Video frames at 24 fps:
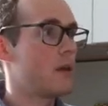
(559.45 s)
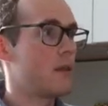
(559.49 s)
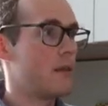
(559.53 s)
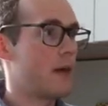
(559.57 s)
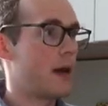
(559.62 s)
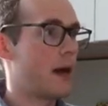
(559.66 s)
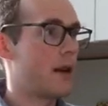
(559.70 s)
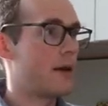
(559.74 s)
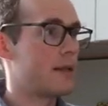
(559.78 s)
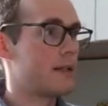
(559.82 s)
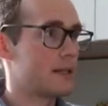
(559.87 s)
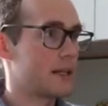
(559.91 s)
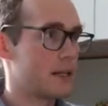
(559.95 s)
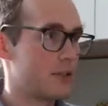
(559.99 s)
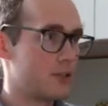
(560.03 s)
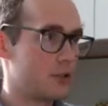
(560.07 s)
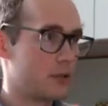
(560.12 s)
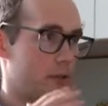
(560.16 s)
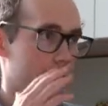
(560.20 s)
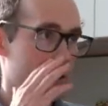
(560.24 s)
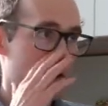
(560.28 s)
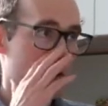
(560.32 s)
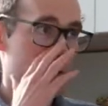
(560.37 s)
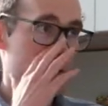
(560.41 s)
That
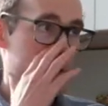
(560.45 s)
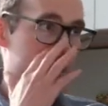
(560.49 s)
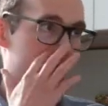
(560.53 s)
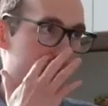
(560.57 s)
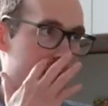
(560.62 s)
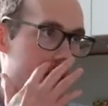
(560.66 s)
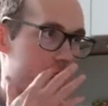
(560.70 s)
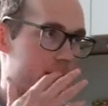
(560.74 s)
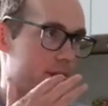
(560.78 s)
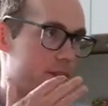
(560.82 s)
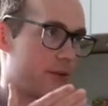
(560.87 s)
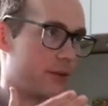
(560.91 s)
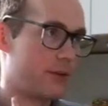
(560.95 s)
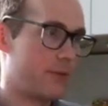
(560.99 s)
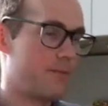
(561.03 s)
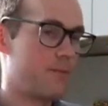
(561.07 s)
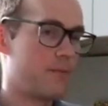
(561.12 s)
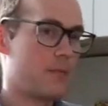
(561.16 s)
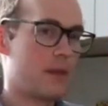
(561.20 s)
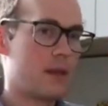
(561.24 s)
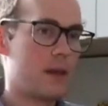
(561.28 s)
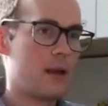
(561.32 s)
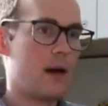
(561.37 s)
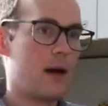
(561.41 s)
essentially colon
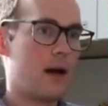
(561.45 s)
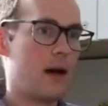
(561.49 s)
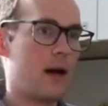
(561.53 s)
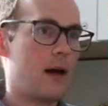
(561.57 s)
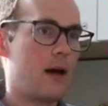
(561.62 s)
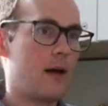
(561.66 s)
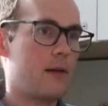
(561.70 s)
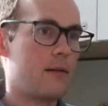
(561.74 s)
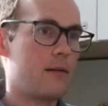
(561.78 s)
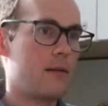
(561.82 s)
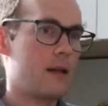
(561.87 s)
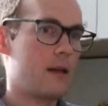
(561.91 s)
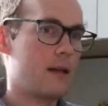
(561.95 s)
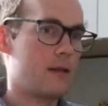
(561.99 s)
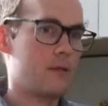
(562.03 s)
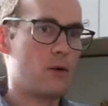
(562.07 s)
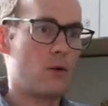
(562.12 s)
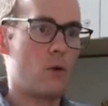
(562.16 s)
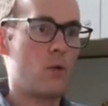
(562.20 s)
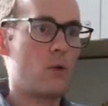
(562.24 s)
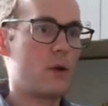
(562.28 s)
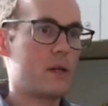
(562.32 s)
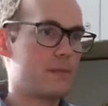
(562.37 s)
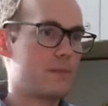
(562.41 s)
cancer, it
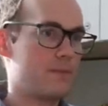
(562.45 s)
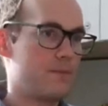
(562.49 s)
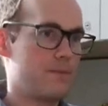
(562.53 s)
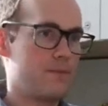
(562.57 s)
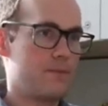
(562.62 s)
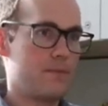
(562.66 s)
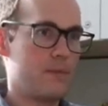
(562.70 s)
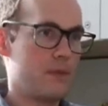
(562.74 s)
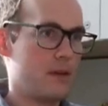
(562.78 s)
always,